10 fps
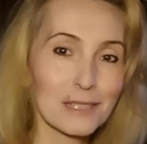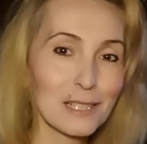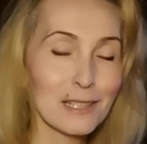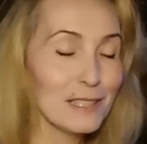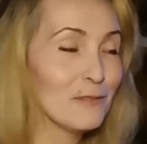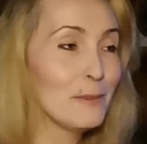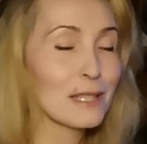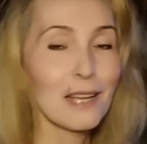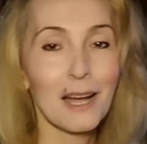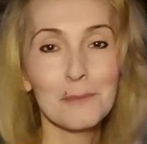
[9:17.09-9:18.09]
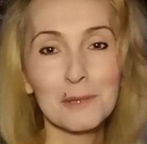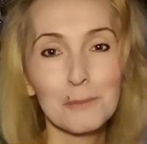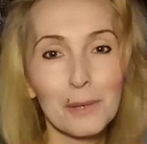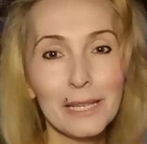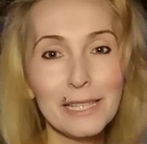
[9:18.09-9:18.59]
Leave me a comment,
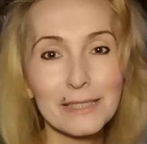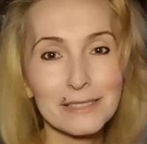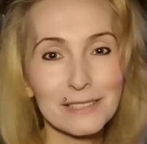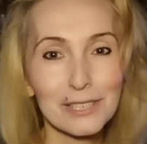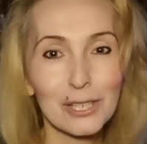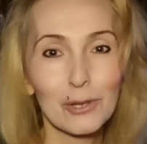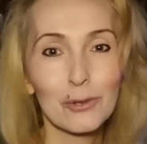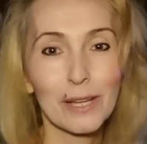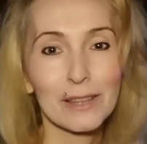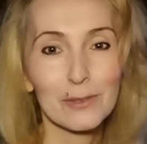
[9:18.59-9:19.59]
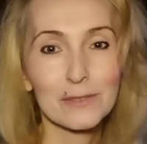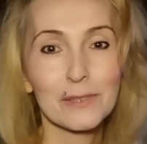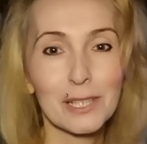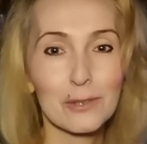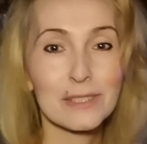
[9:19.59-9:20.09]
please. You know, look at those
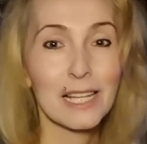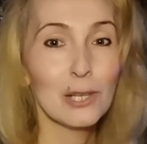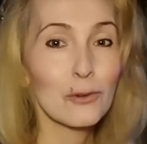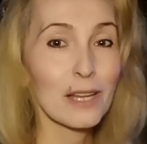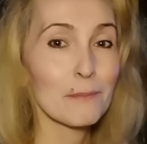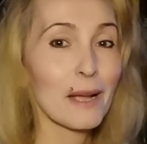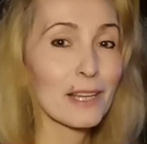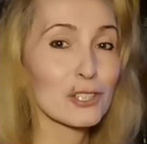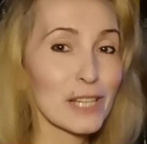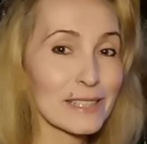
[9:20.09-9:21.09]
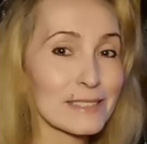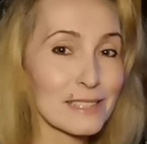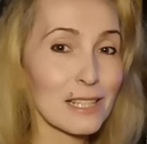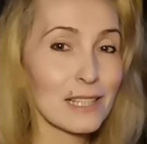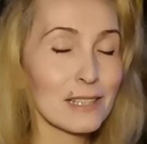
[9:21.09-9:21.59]
videos. Look at Michael Jackson's,
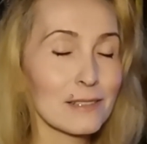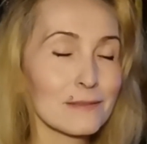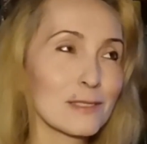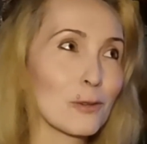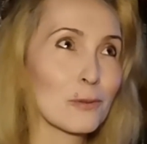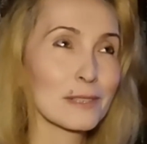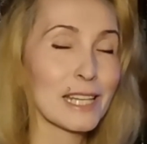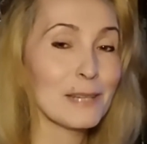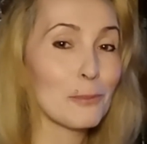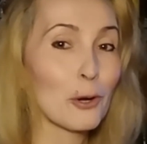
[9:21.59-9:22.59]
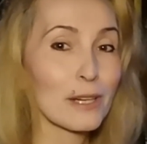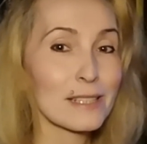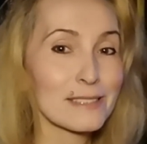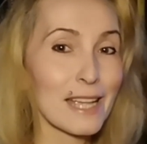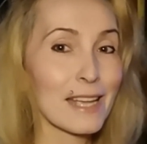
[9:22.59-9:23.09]
Teddy
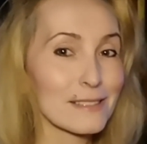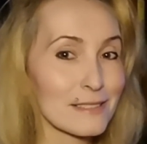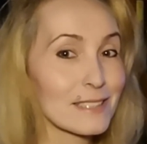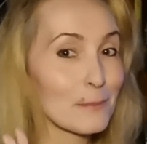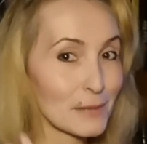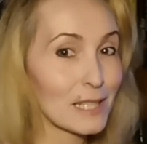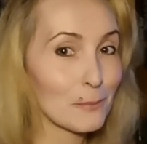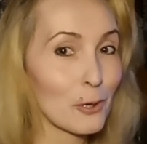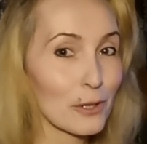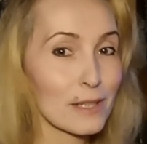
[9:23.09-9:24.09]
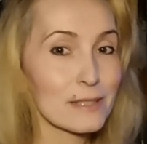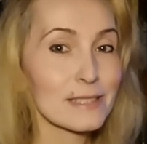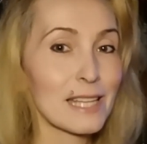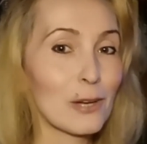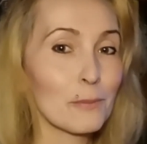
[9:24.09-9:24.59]
Perkins' hands. I said Teddy
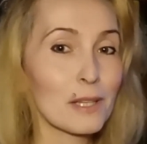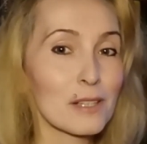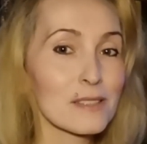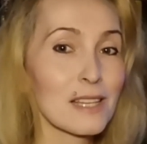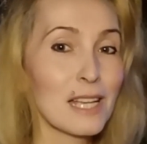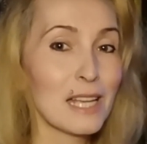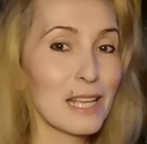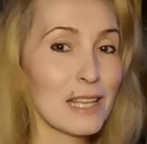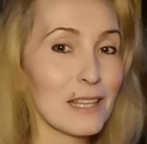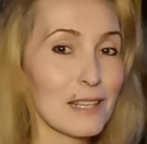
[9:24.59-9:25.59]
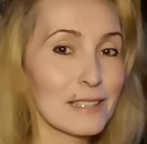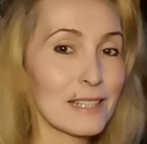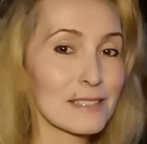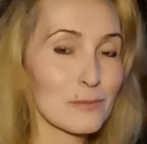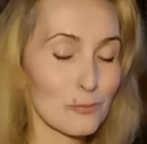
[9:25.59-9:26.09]
Perkins now because
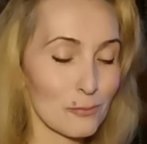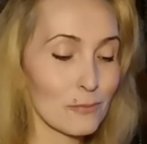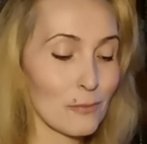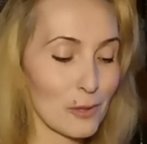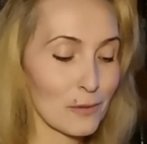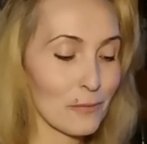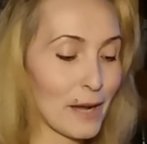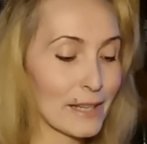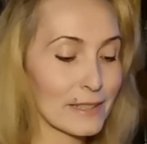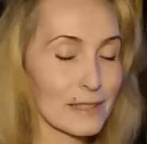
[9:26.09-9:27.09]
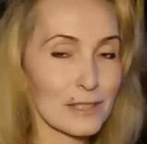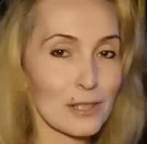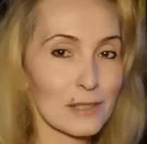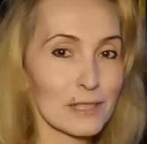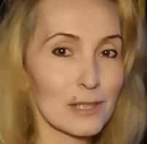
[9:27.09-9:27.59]
that's where you find it.
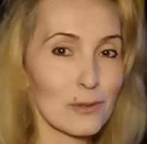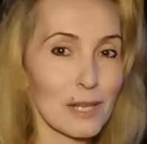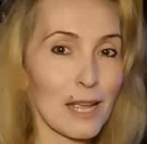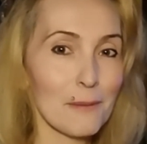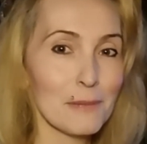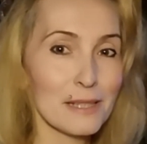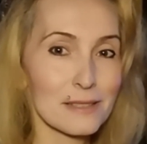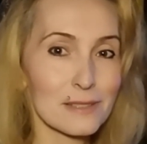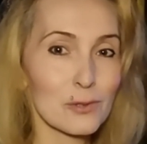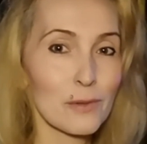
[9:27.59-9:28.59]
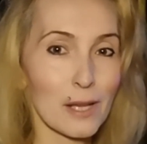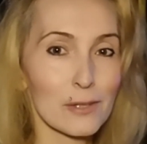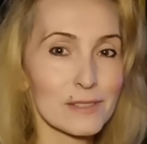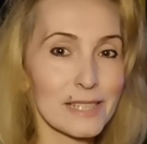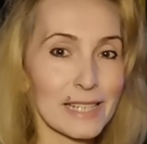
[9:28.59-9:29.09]
You know, Emmys
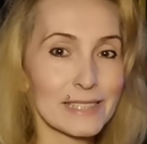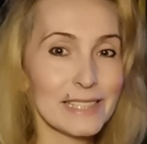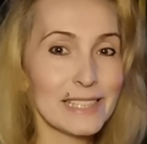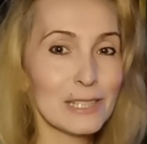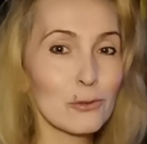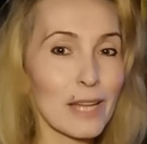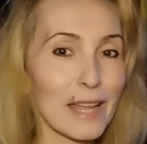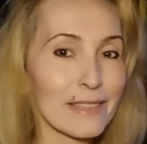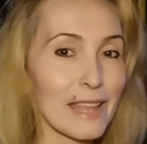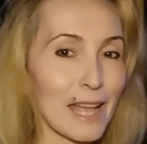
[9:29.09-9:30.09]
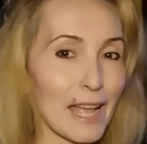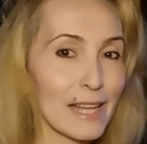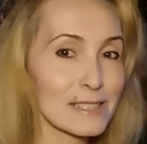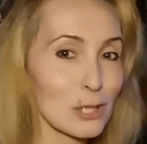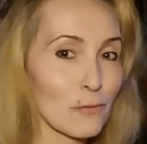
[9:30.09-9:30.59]
2018. Look at the
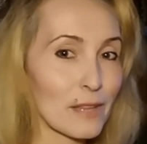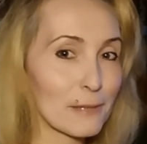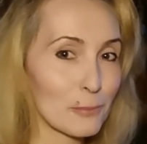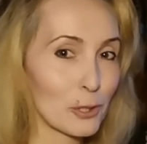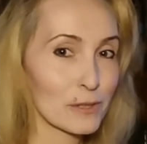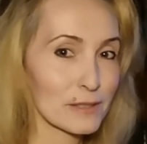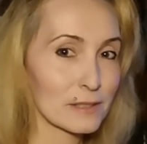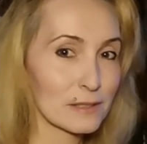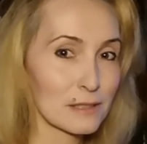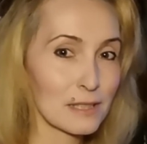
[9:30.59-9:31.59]
hands of that person.